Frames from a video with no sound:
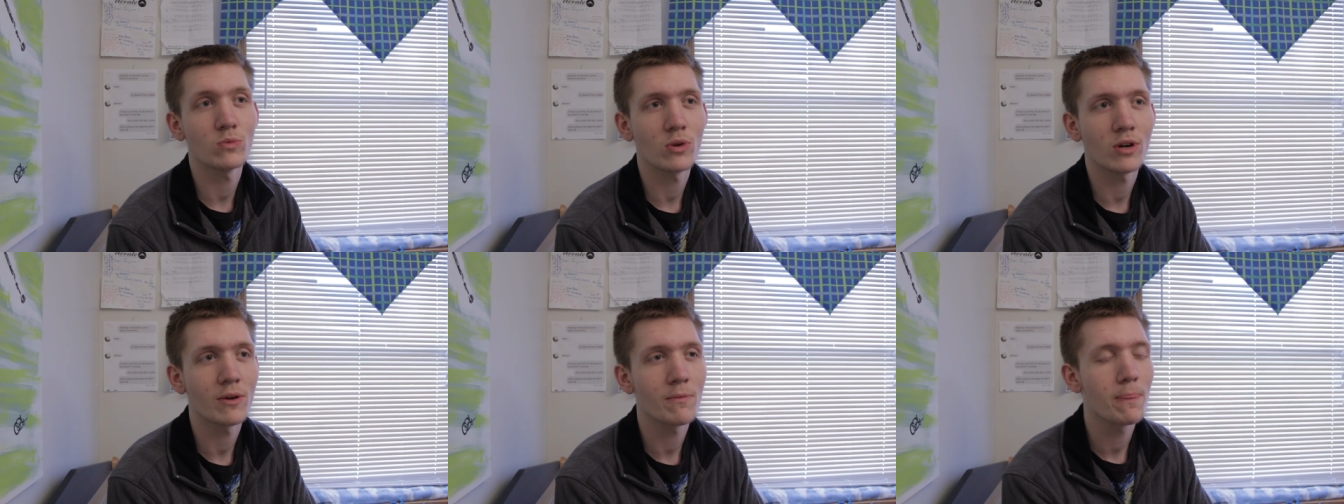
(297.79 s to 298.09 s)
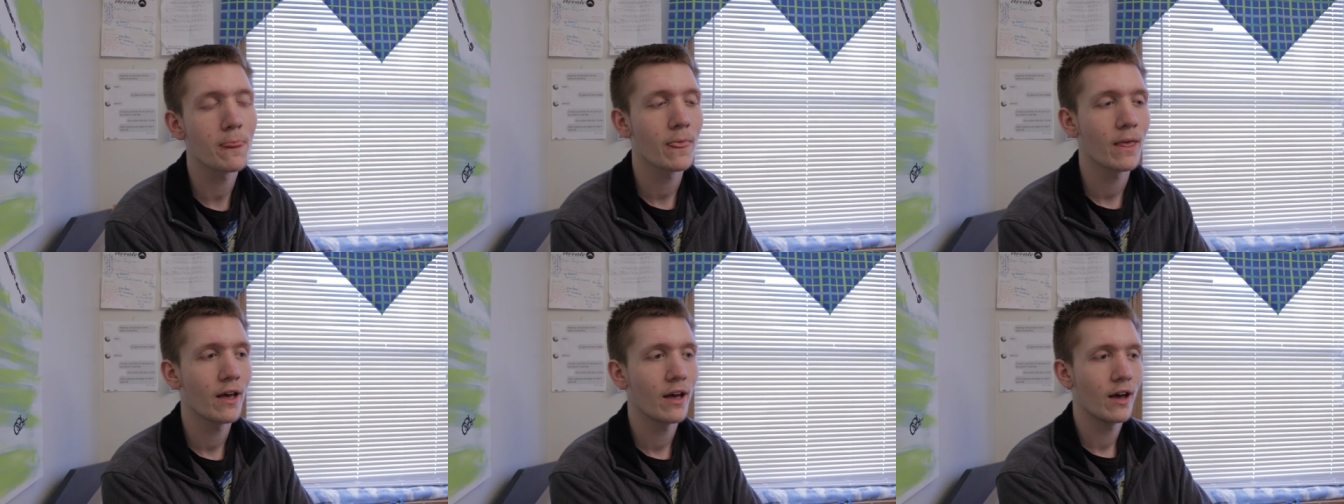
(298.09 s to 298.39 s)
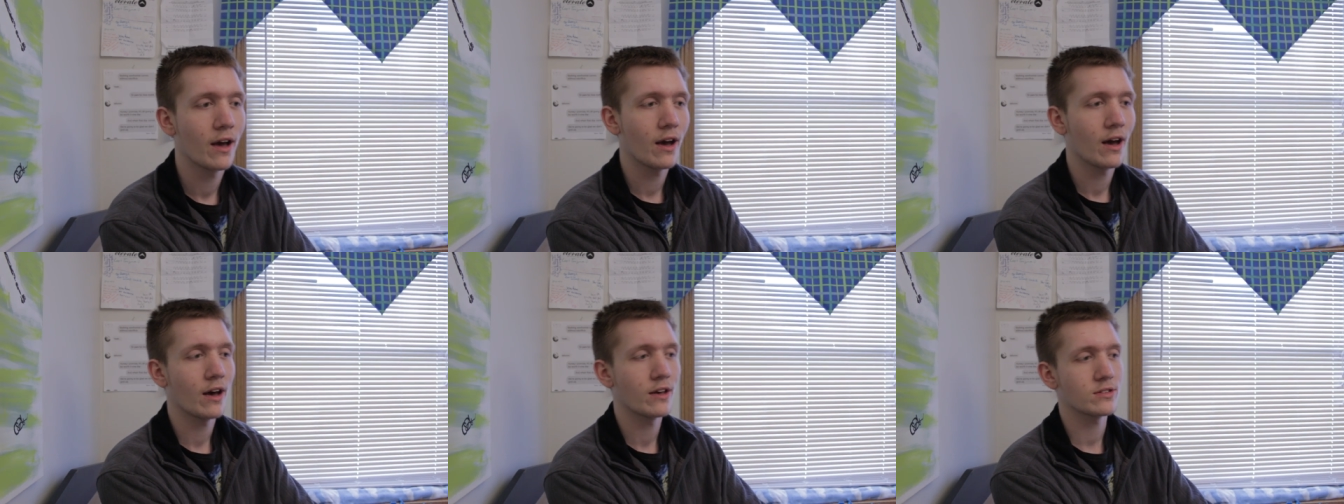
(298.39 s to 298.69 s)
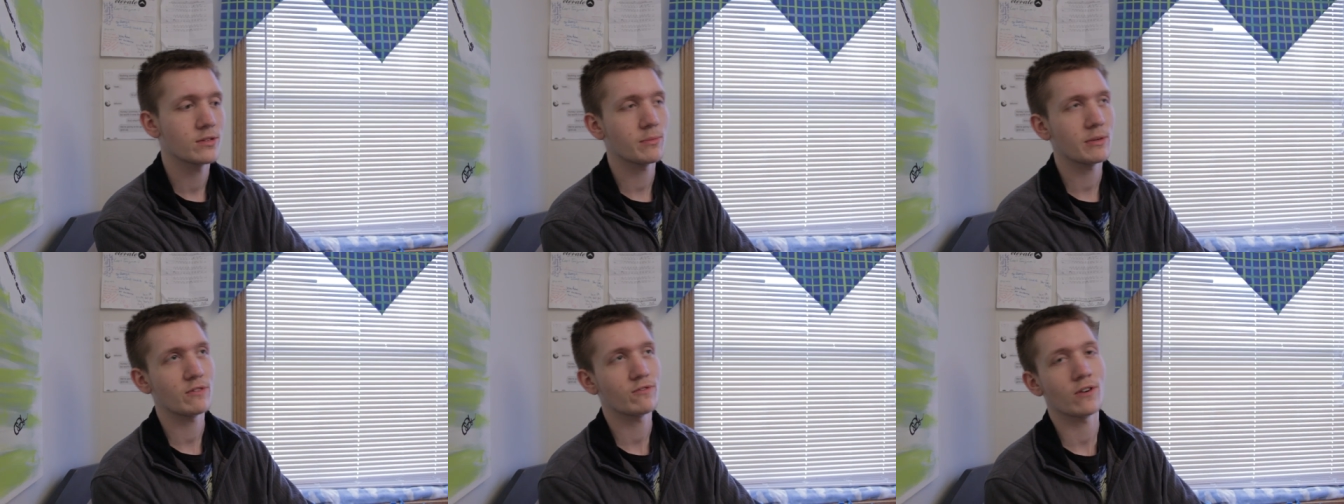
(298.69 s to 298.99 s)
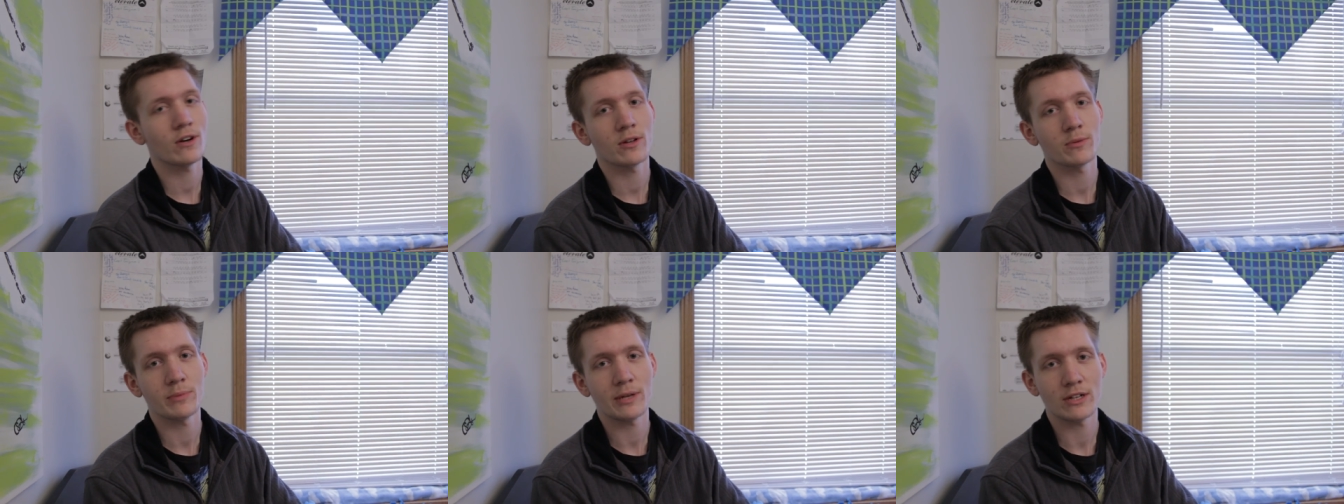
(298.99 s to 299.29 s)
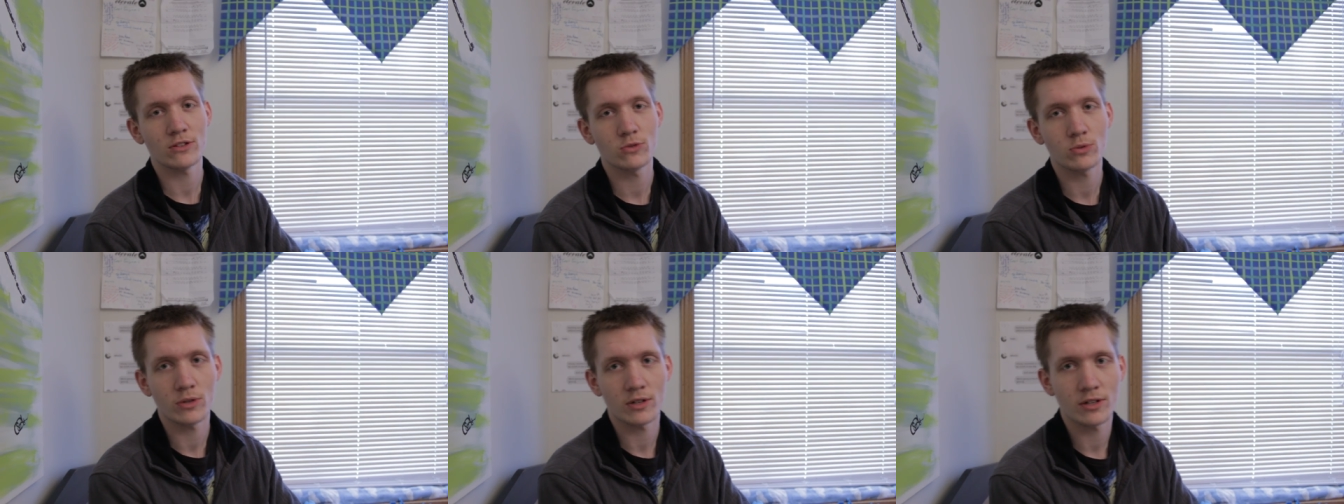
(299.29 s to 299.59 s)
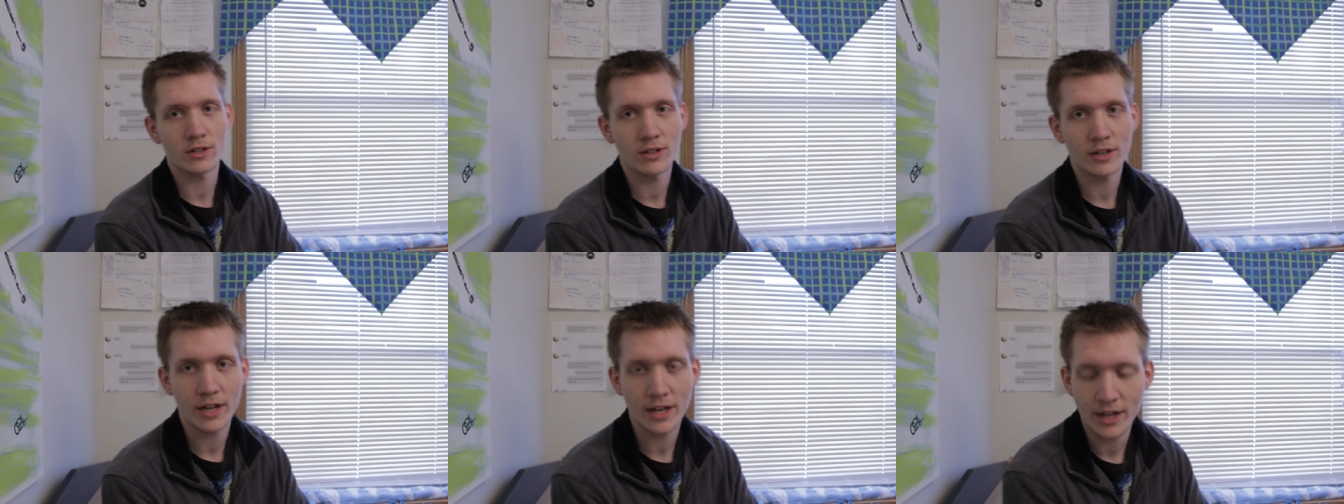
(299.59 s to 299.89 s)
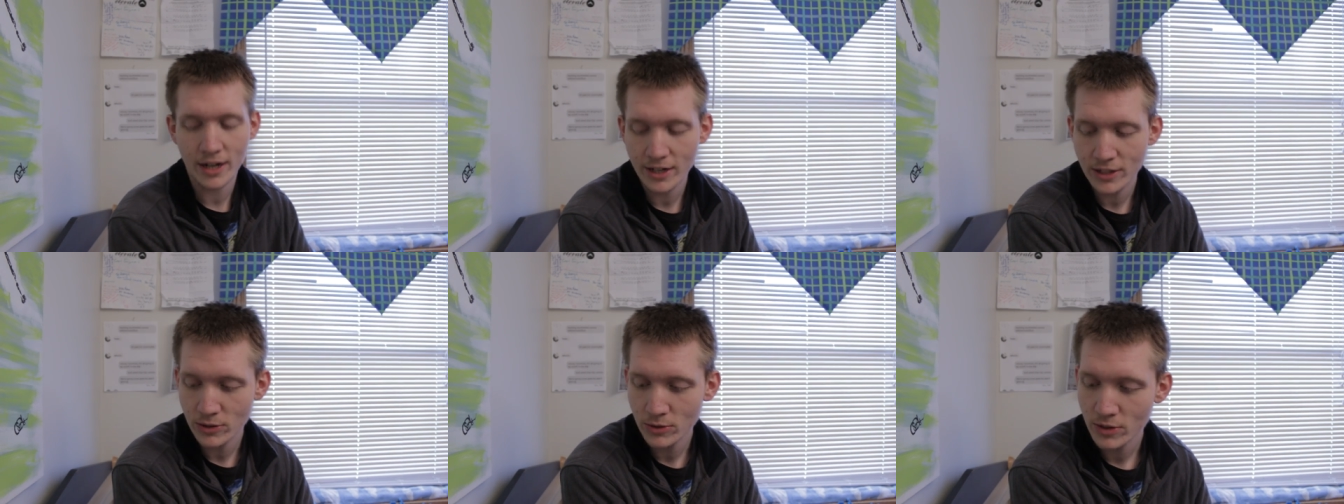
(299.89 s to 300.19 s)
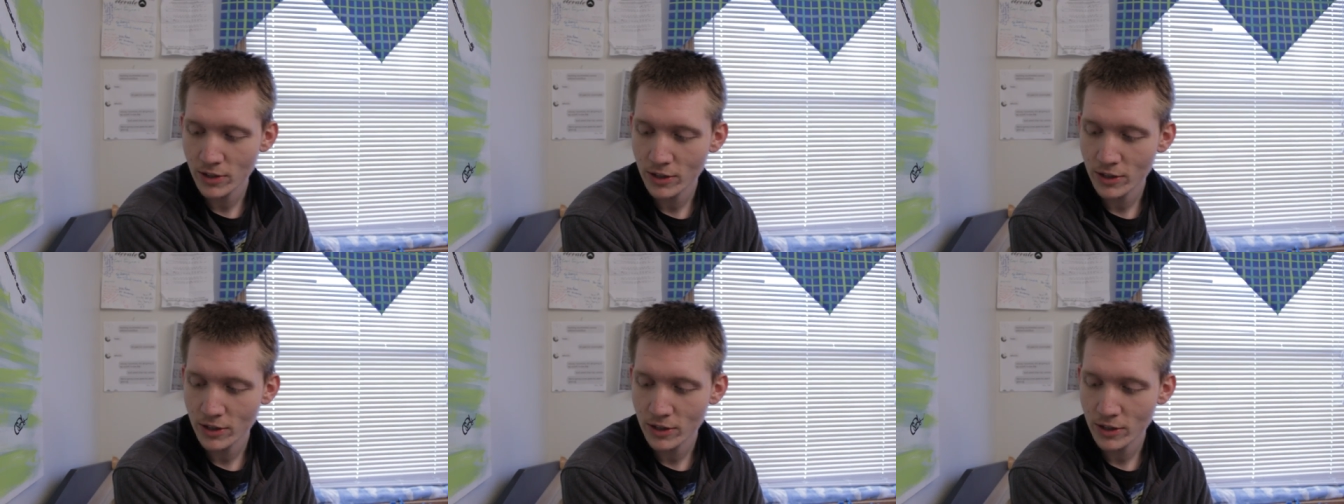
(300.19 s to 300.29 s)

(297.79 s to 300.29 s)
where somebody followed me on Twitter and I do